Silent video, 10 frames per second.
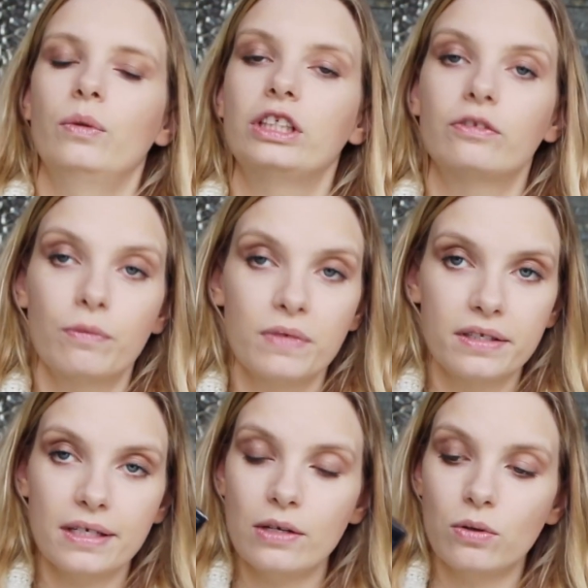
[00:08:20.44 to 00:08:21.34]
which is from the
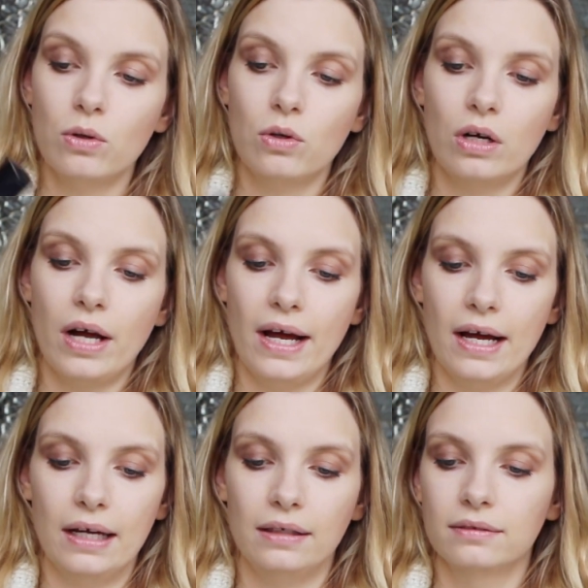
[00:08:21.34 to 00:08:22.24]
Dior
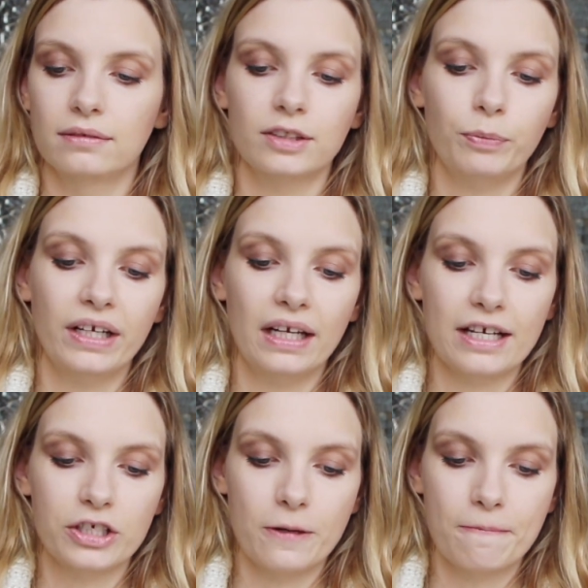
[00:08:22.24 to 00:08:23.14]
Spring
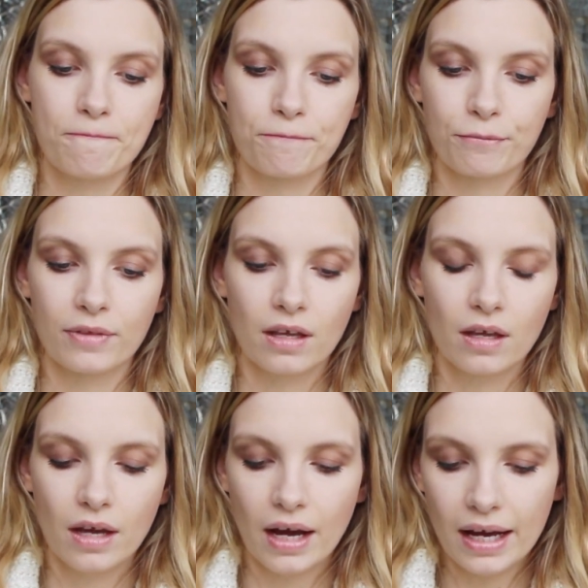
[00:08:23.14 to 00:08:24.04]
Collection,
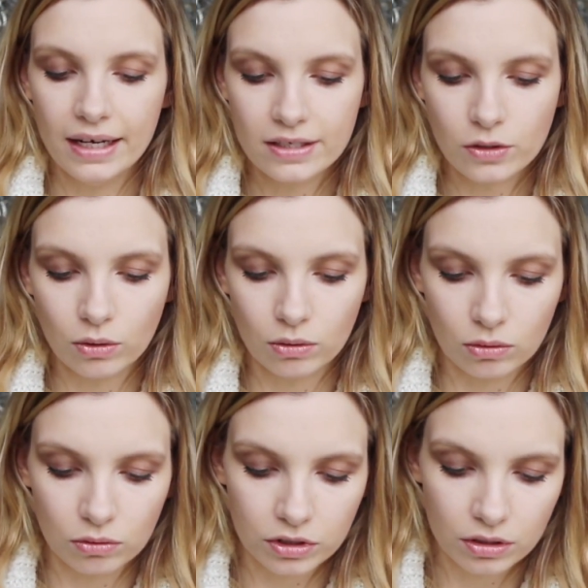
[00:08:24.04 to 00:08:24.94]
and is
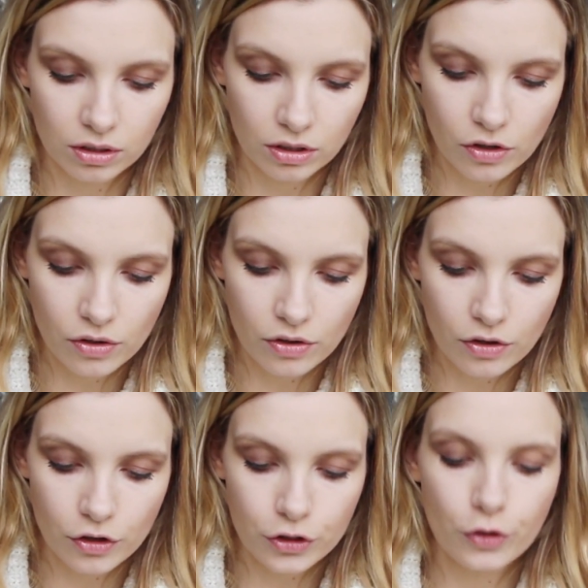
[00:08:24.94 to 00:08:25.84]
called
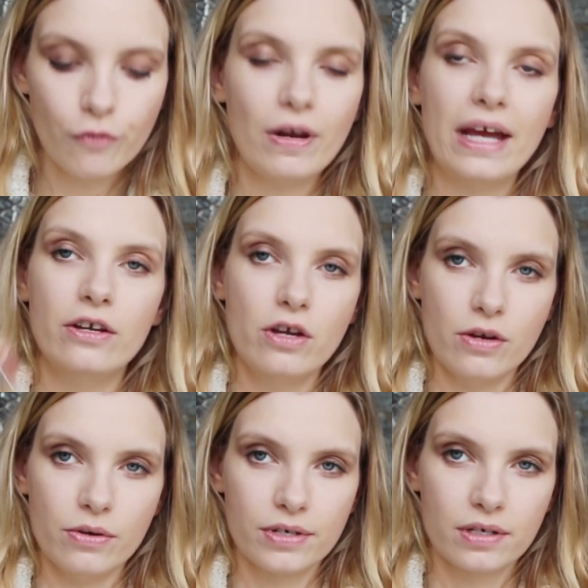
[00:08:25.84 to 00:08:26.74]
Soufflé
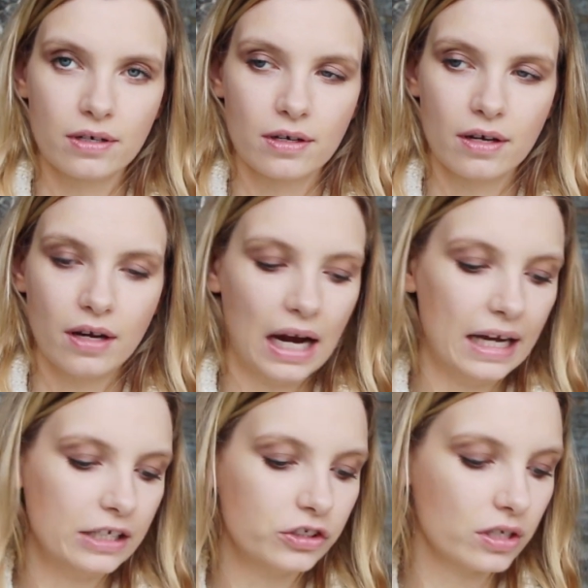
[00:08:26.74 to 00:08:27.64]
Nude.
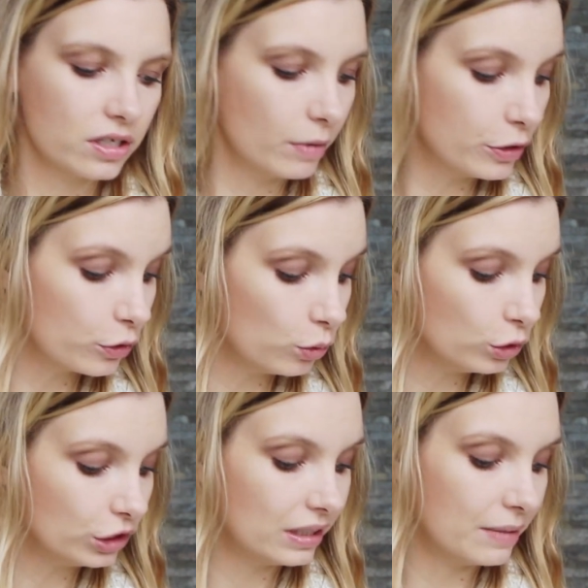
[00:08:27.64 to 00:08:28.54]
And it's just the most
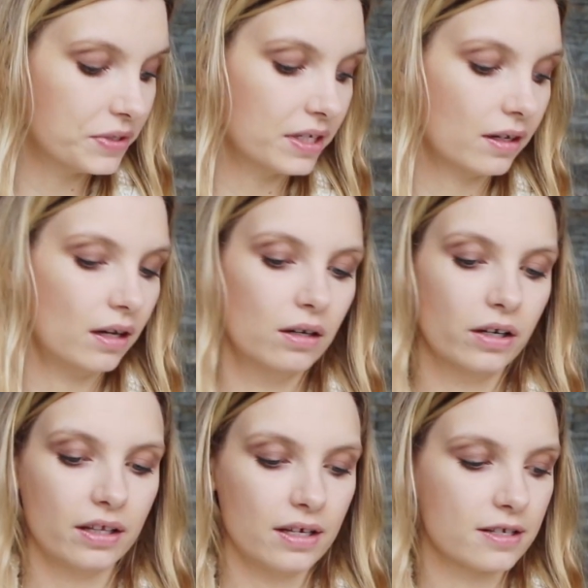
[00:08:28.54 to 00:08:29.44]
gorgeous lipstick colour.
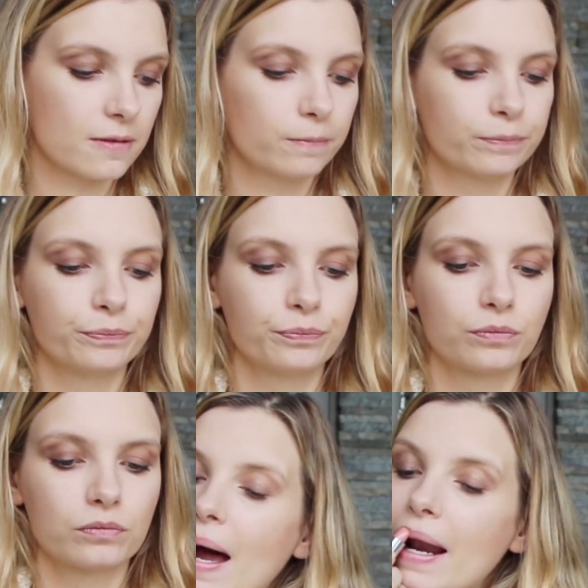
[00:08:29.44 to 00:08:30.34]
Look at this.
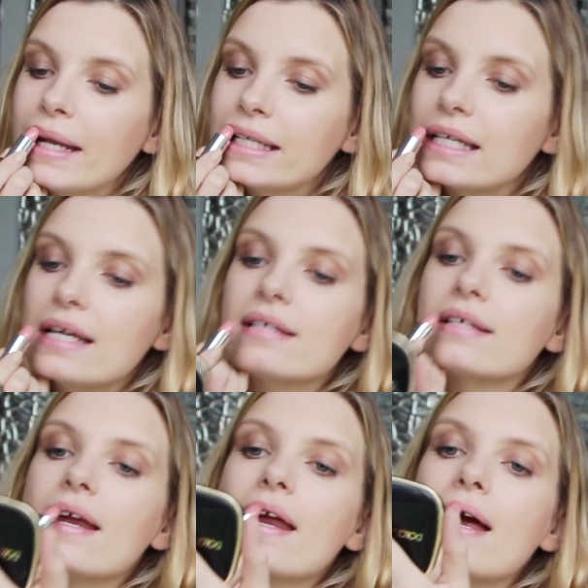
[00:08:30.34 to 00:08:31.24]
Now this is
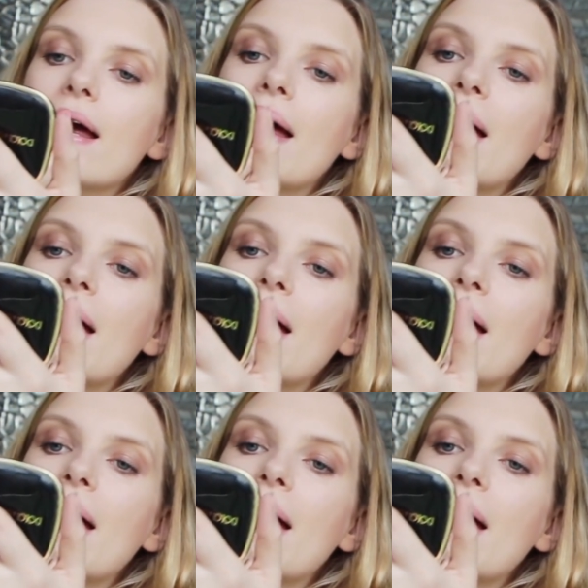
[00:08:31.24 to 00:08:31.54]
easy,